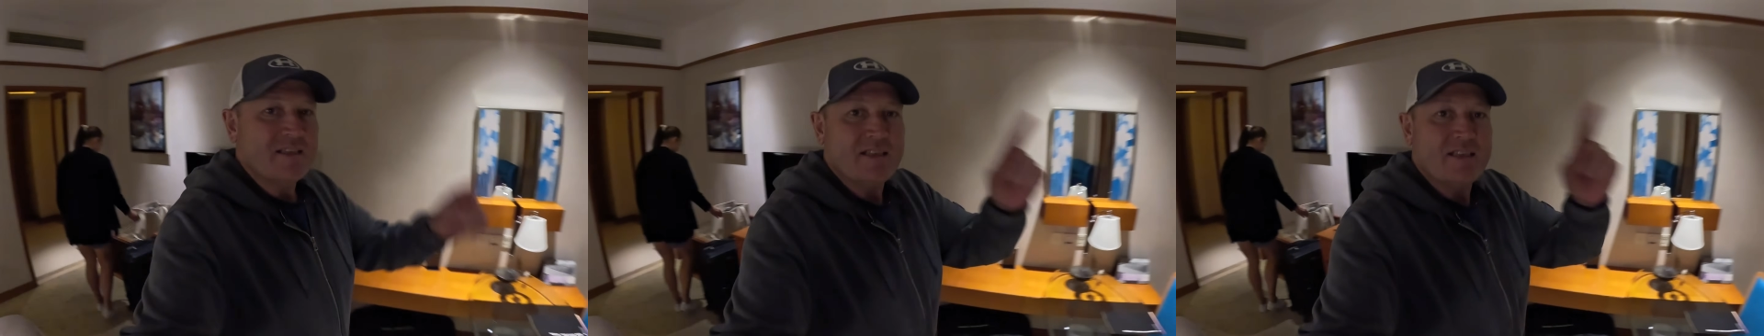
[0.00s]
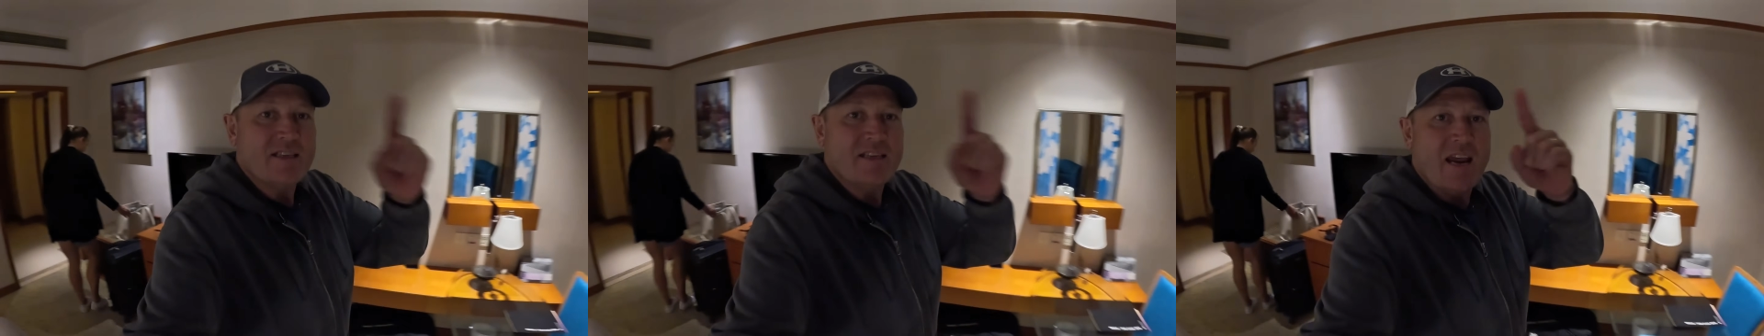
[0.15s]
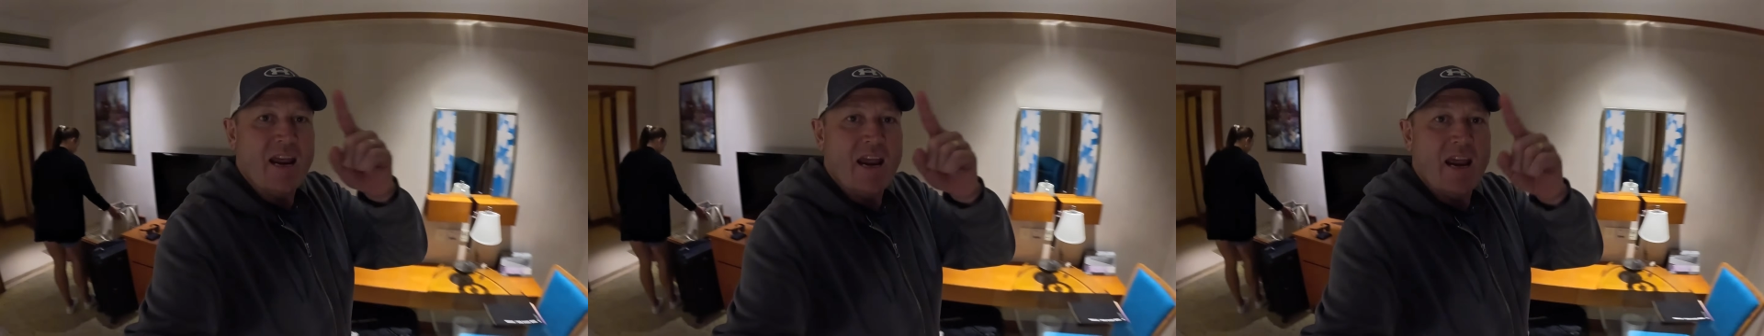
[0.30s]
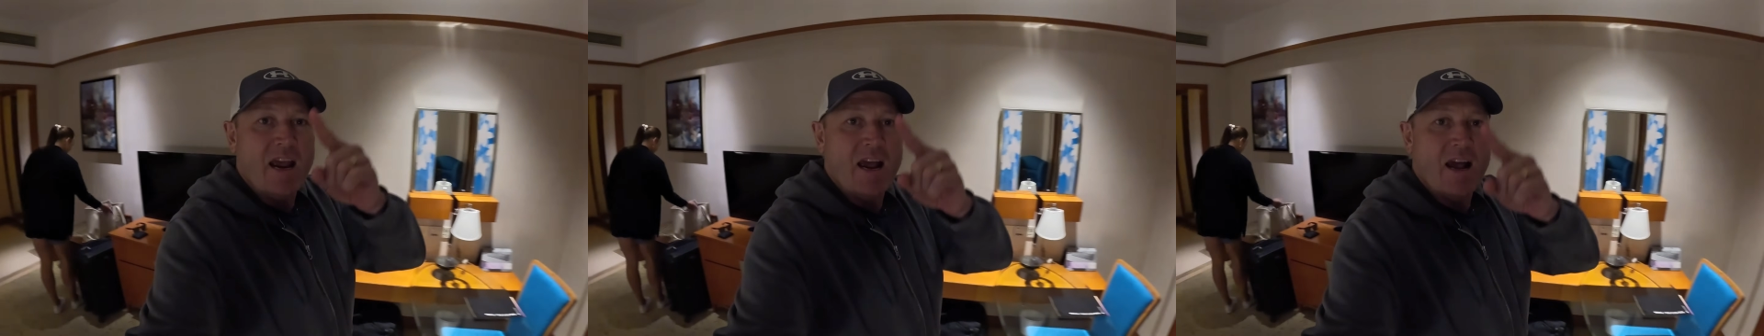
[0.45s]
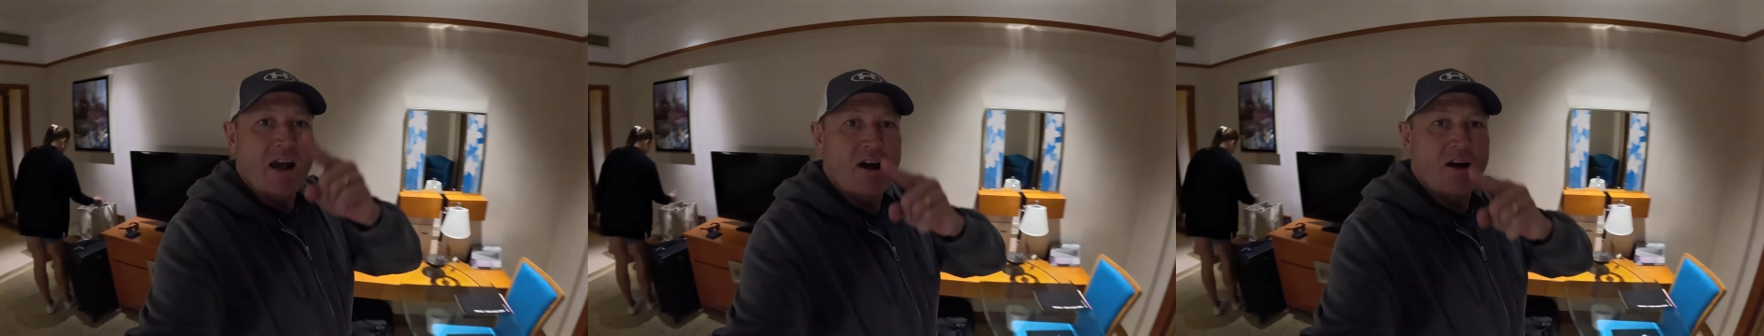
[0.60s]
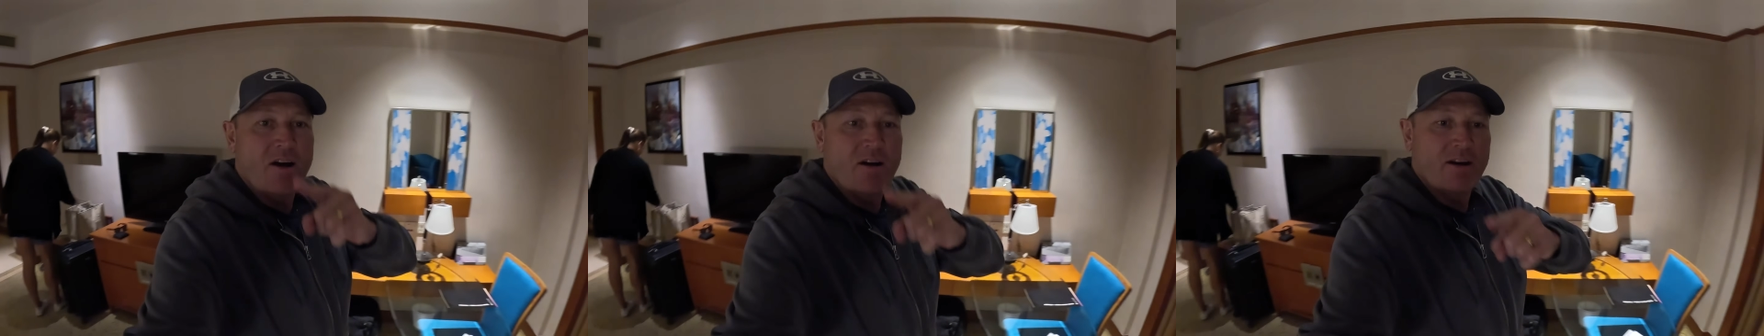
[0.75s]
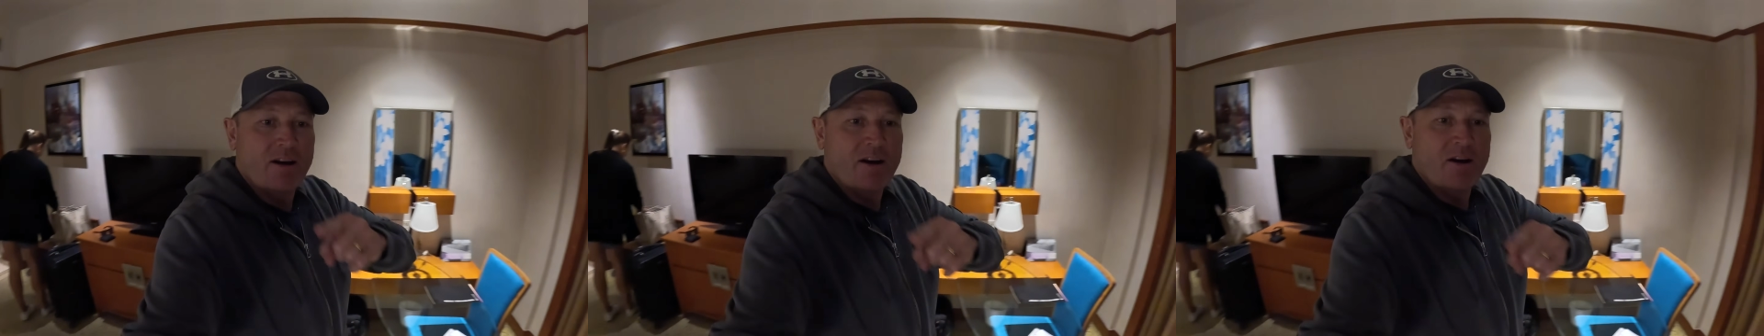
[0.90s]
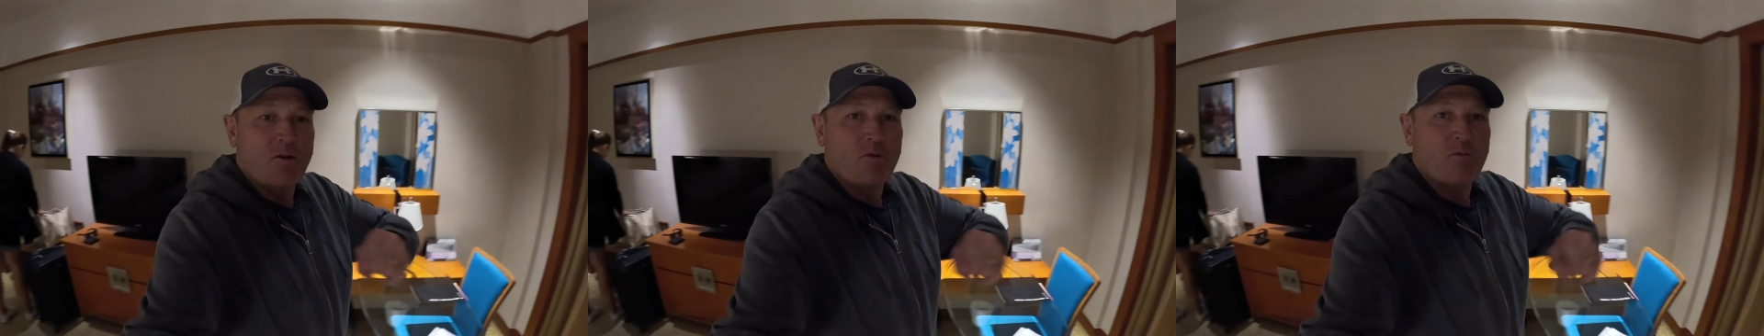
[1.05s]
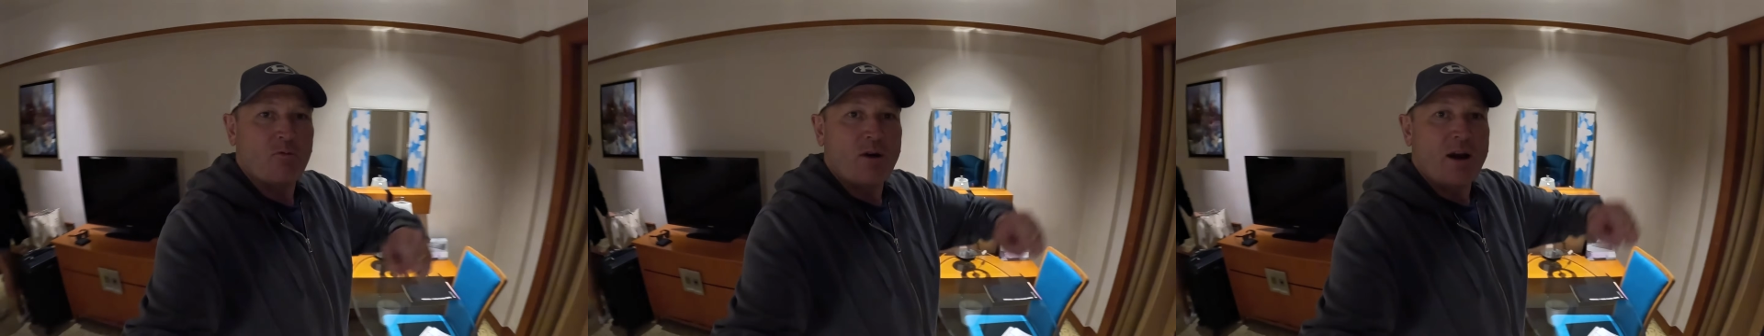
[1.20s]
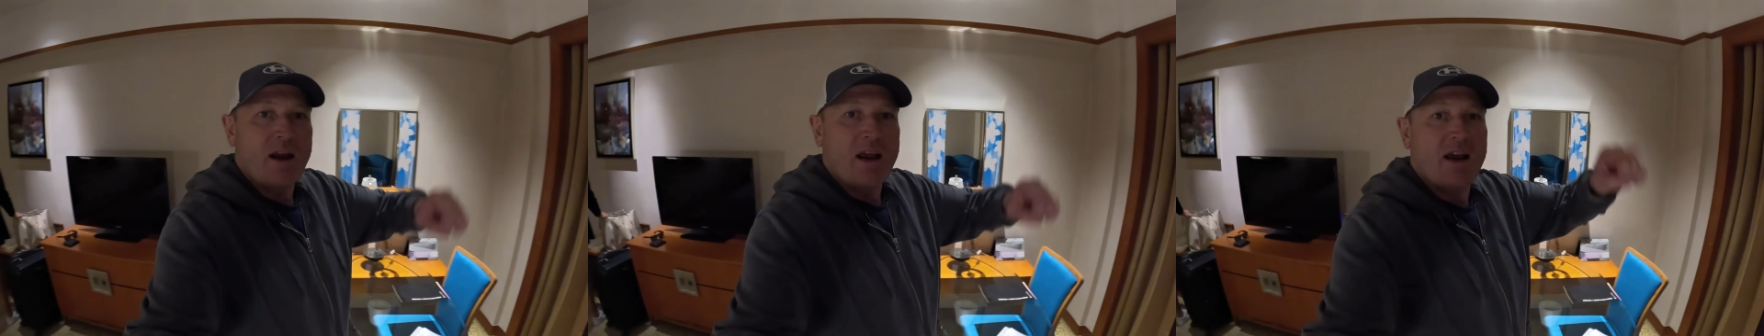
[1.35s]
down and
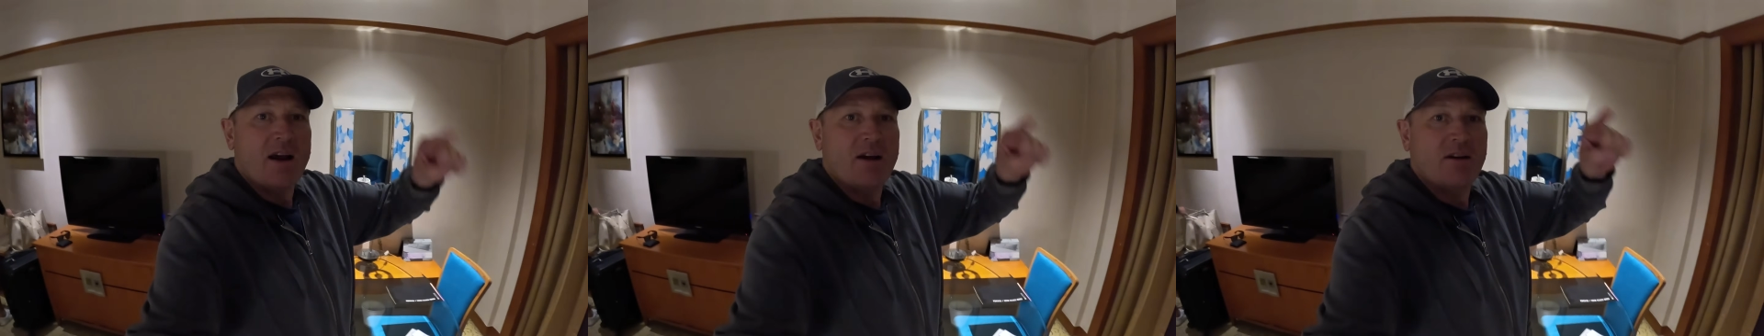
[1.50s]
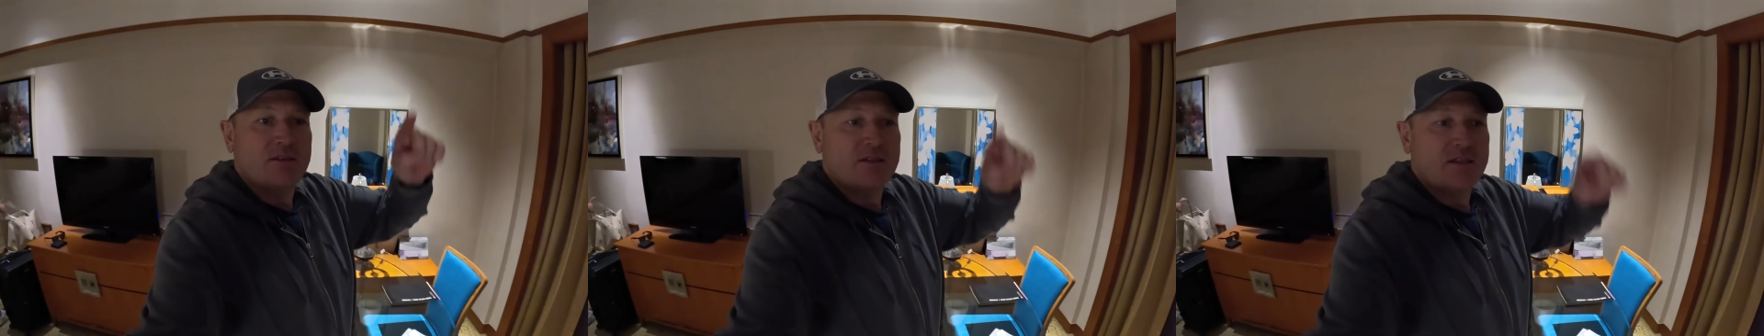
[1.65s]
around.